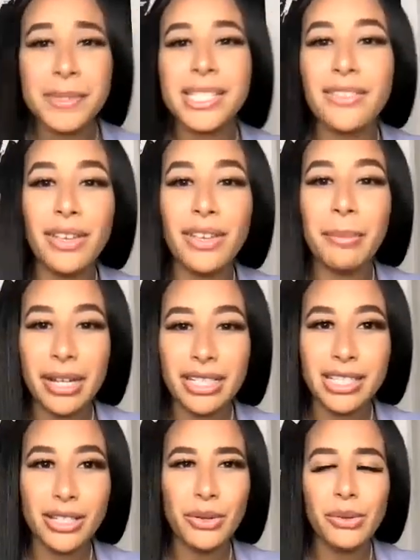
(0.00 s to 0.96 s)
One
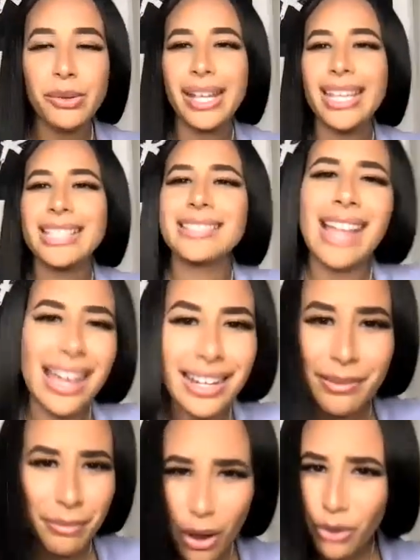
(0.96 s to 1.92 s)
specific person who
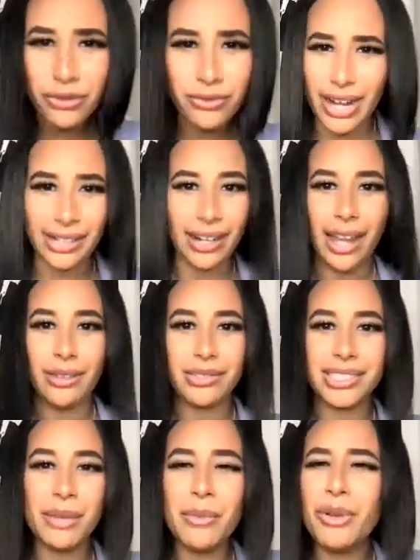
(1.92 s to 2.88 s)
is not in mode right
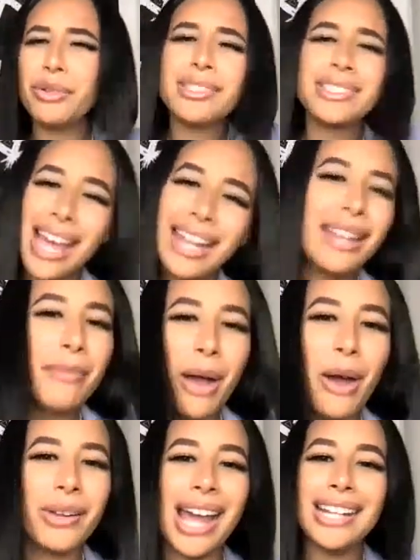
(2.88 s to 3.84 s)
now, someone who's not
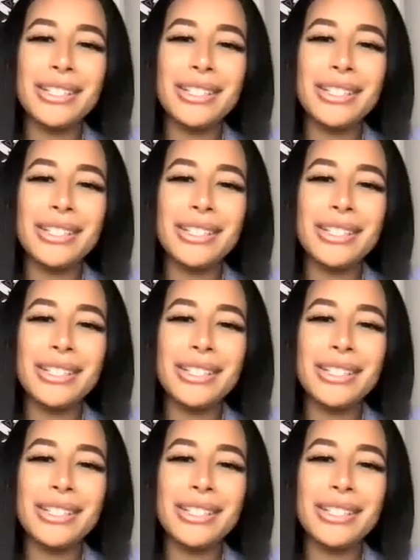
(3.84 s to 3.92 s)
in mode.